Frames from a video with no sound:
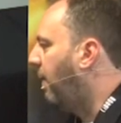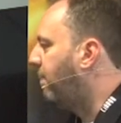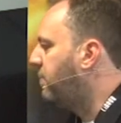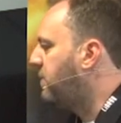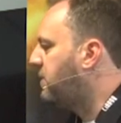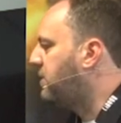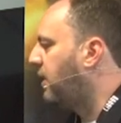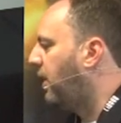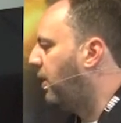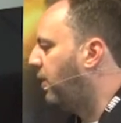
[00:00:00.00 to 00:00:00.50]

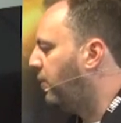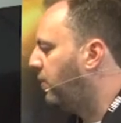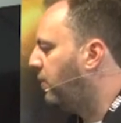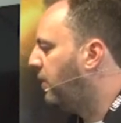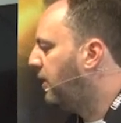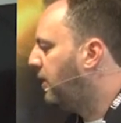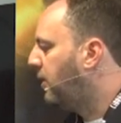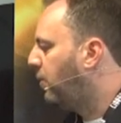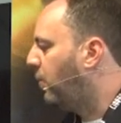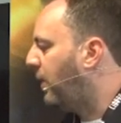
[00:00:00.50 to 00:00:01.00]
So
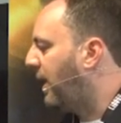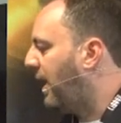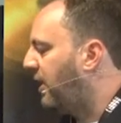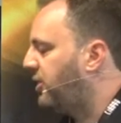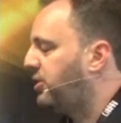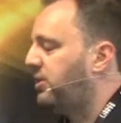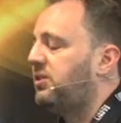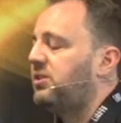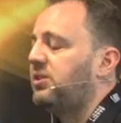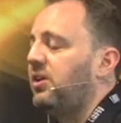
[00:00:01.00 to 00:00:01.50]
we
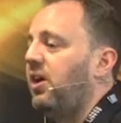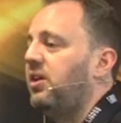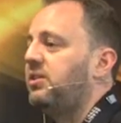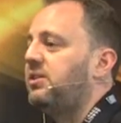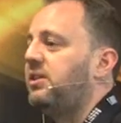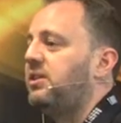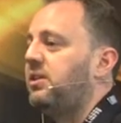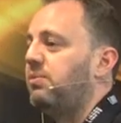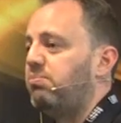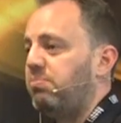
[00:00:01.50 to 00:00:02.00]
actually
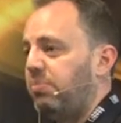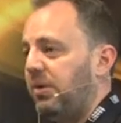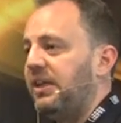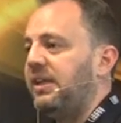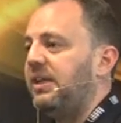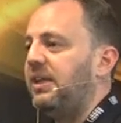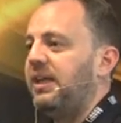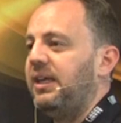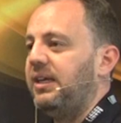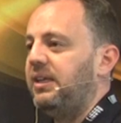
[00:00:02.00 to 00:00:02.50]
started
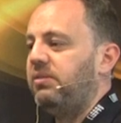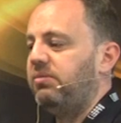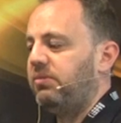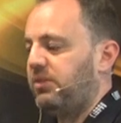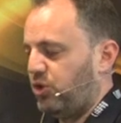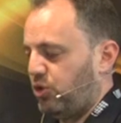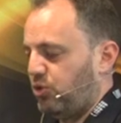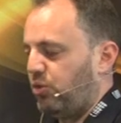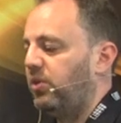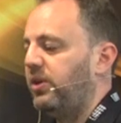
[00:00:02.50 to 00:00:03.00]
completely
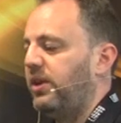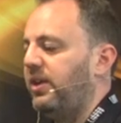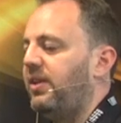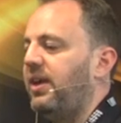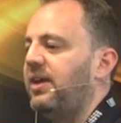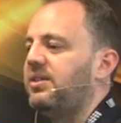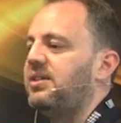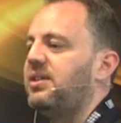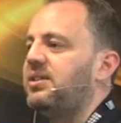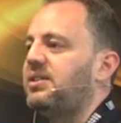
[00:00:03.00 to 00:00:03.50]
destroying the
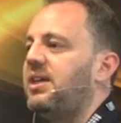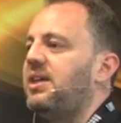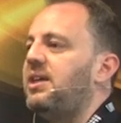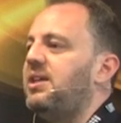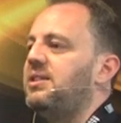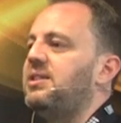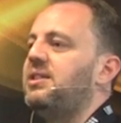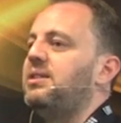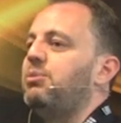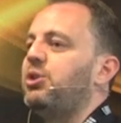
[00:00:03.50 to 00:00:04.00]

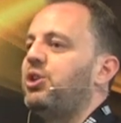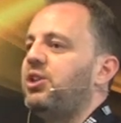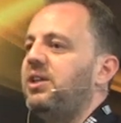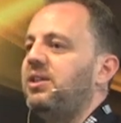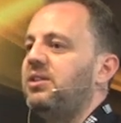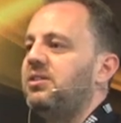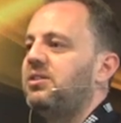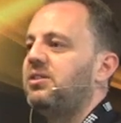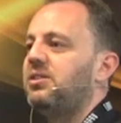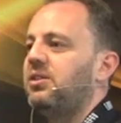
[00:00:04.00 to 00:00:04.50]
SSDs in the
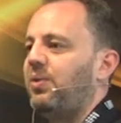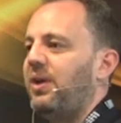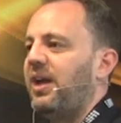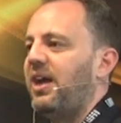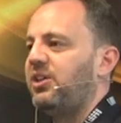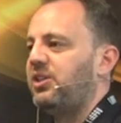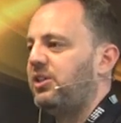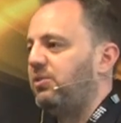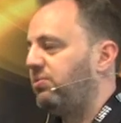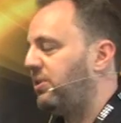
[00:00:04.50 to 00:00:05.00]
machines. So we
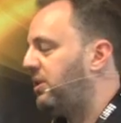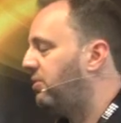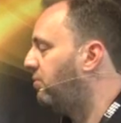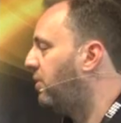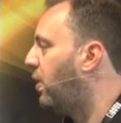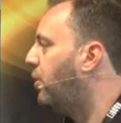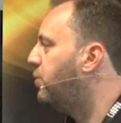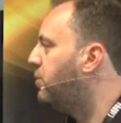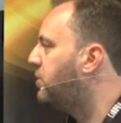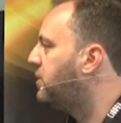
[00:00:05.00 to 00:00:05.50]
actually
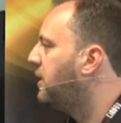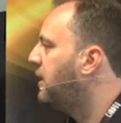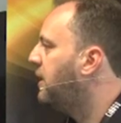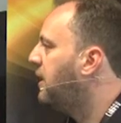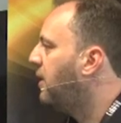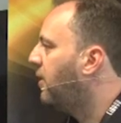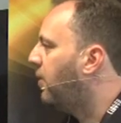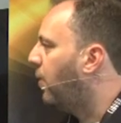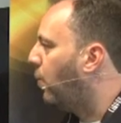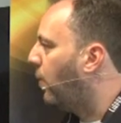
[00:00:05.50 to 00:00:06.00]
rewrote
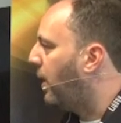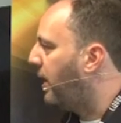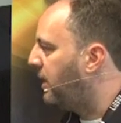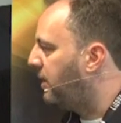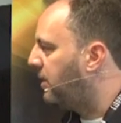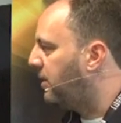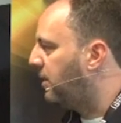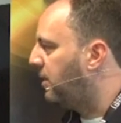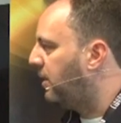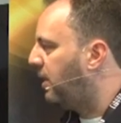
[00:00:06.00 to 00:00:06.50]
the way
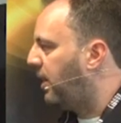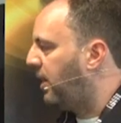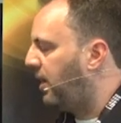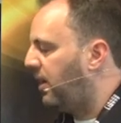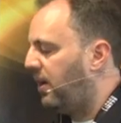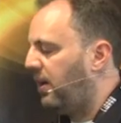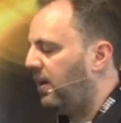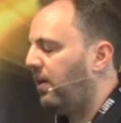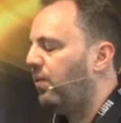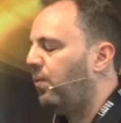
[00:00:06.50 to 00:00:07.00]

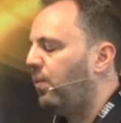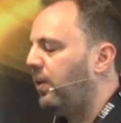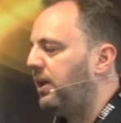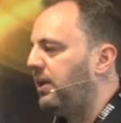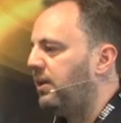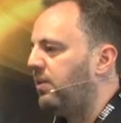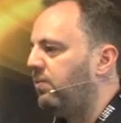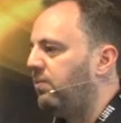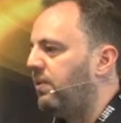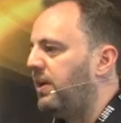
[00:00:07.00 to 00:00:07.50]
that
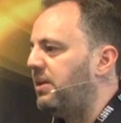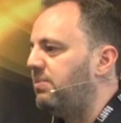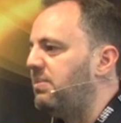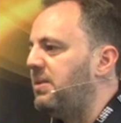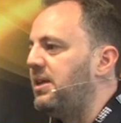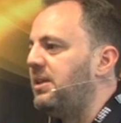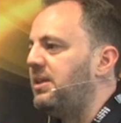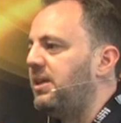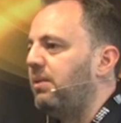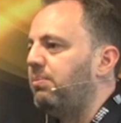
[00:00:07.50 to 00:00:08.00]
we read
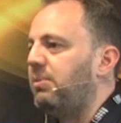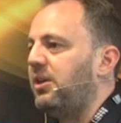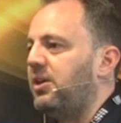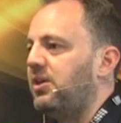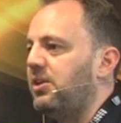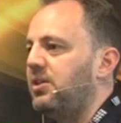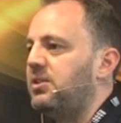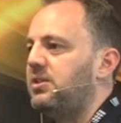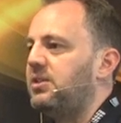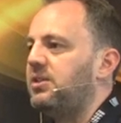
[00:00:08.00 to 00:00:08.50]
media,
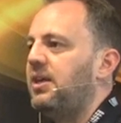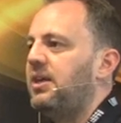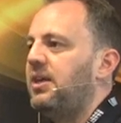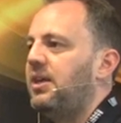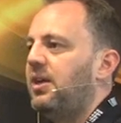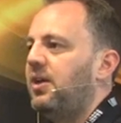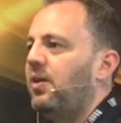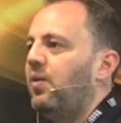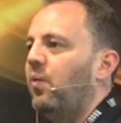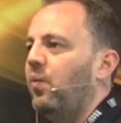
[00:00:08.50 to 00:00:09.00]
because
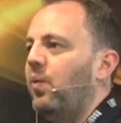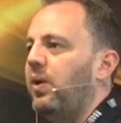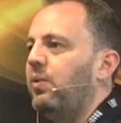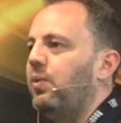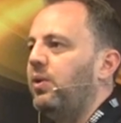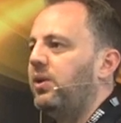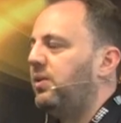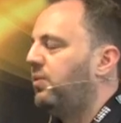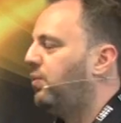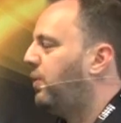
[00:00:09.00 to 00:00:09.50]
we
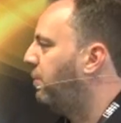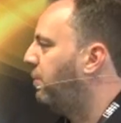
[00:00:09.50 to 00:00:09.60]
were